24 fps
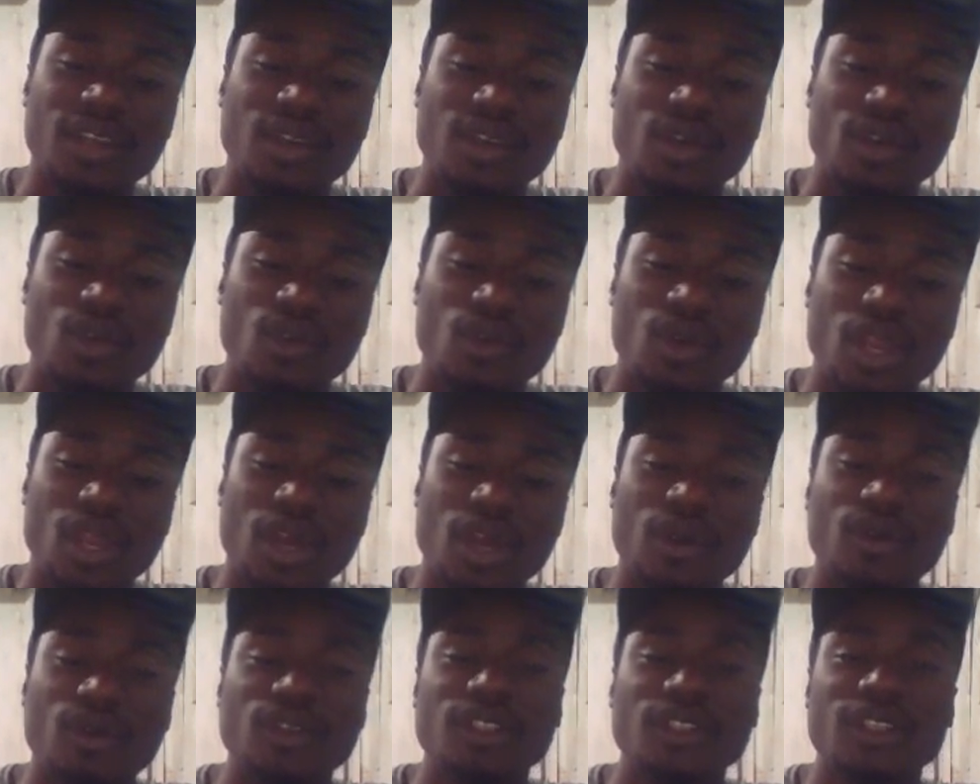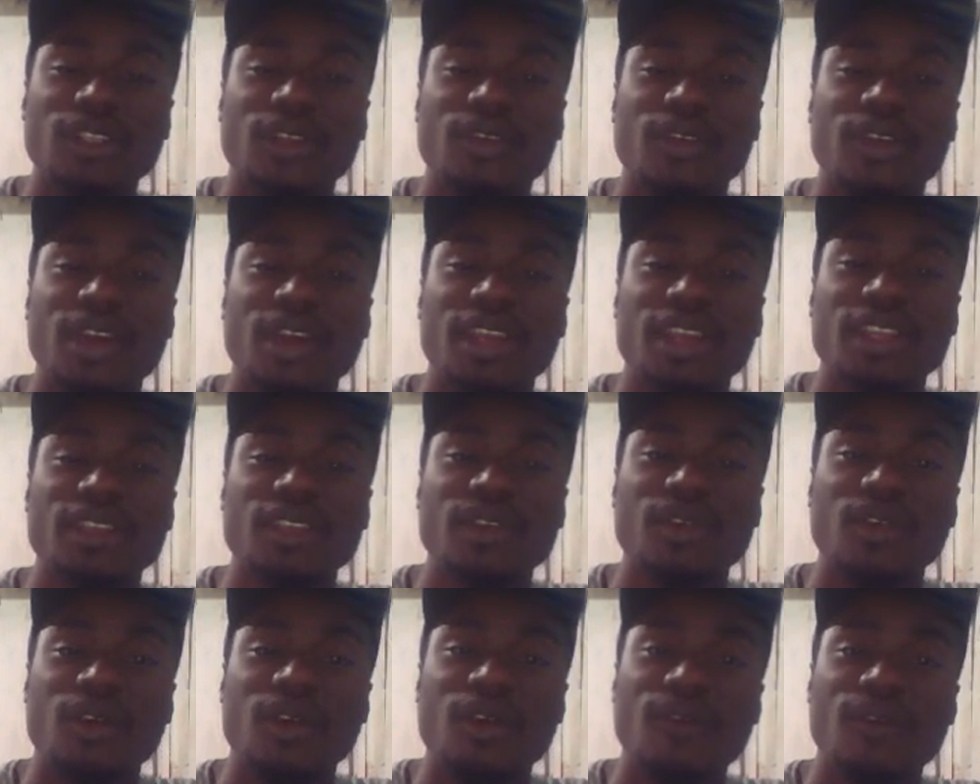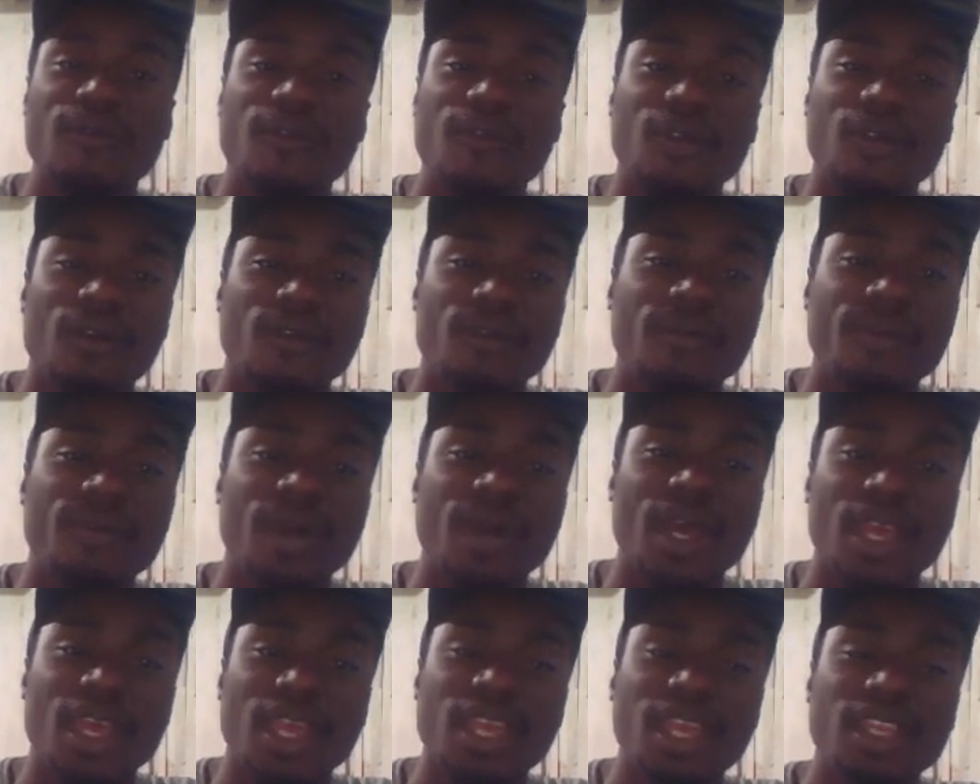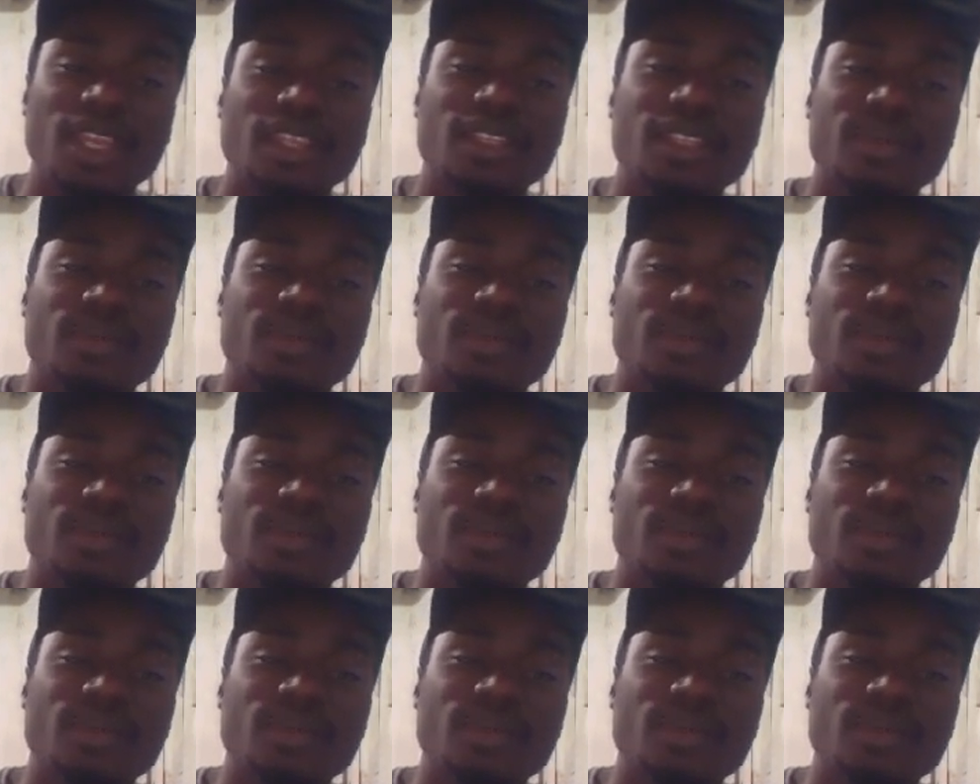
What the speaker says: roller coaster ride off of my head,